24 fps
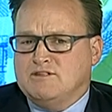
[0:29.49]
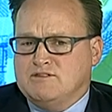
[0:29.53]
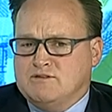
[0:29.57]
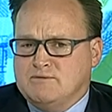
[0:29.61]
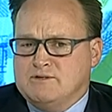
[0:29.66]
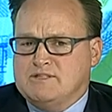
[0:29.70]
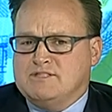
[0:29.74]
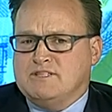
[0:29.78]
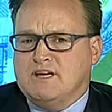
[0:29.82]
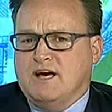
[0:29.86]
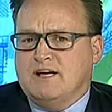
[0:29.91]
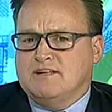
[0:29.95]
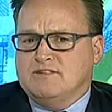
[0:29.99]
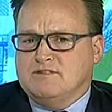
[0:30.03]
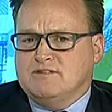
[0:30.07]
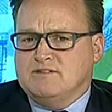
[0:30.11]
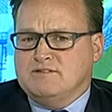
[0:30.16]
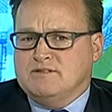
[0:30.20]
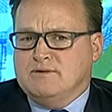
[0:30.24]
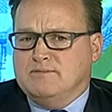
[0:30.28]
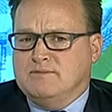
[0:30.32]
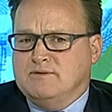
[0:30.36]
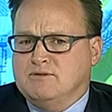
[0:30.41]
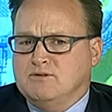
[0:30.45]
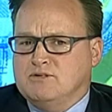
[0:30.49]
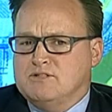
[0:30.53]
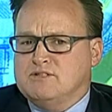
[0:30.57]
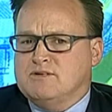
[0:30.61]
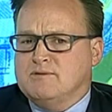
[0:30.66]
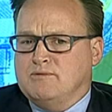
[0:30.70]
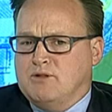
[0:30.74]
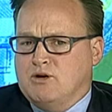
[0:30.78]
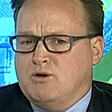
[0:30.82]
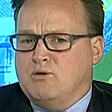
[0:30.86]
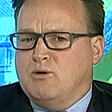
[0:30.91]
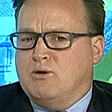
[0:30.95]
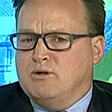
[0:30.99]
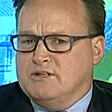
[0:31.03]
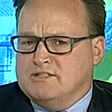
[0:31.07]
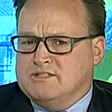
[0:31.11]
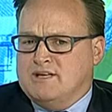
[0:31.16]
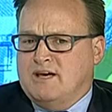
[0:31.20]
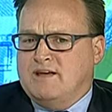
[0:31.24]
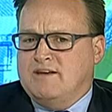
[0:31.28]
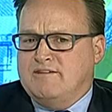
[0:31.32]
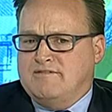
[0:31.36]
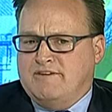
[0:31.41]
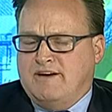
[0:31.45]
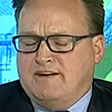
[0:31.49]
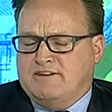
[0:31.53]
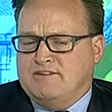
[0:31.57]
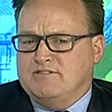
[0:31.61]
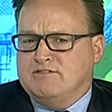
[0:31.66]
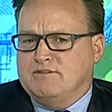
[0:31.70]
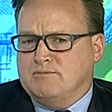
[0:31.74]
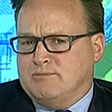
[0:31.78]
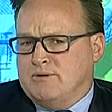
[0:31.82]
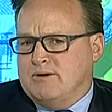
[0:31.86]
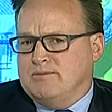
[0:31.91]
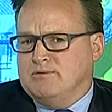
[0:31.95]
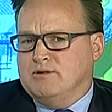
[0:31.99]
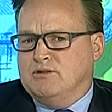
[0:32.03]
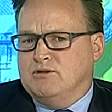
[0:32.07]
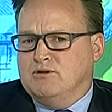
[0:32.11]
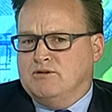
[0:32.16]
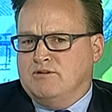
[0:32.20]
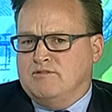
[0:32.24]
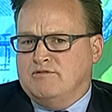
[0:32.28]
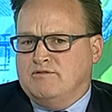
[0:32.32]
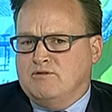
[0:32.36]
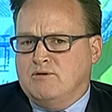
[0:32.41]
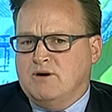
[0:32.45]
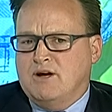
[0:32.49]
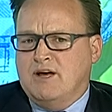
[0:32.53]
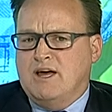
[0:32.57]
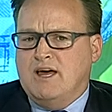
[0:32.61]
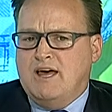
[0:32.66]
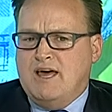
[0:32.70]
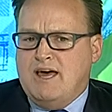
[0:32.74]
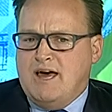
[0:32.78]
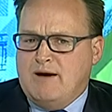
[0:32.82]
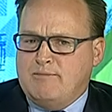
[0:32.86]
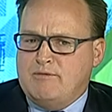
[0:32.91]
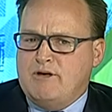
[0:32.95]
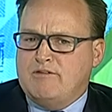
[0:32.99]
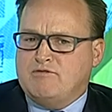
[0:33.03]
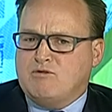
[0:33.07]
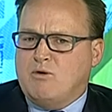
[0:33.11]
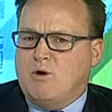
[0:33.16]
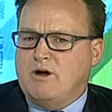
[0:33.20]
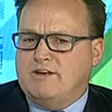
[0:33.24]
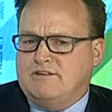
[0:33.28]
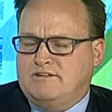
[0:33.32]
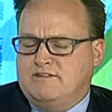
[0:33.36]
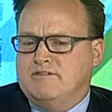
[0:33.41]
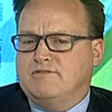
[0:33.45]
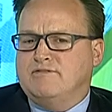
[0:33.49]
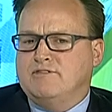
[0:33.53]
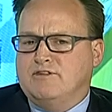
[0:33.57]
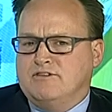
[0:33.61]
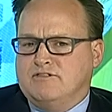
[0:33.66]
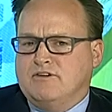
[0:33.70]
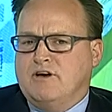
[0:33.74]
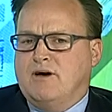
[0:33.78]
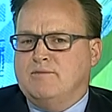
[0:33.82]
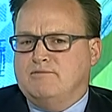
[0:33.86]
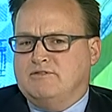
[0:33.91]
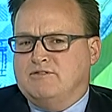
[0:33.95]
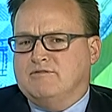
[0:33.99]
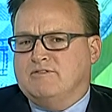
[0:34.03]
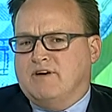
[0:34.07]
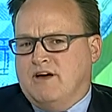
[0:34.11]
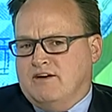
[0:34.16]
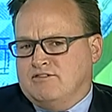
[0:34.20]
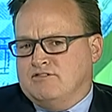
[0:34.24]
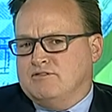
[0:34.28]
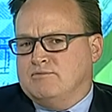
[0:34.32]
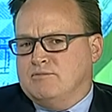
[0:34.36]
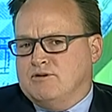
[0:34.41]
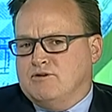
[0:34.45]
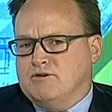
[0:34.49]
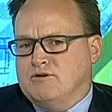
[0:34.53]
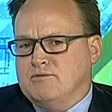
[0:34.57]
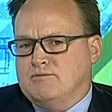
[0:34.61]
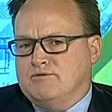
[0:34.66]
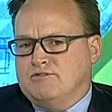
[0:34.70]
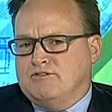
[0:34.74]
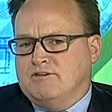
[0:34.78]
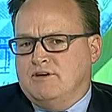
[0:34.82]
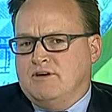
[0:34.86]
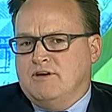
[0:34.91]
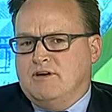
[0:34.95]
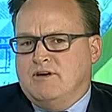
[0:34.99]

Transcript: So we start to some, look at some of the qualitative factors that people are looking for and we have quite different types of customer groups.